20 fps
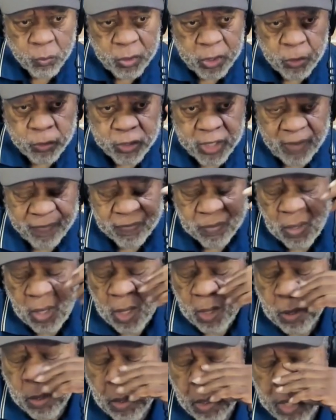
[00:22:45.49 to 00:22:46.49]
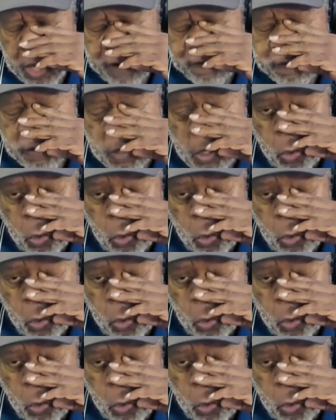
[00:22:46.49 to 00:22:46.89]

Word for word: We used to have uh, have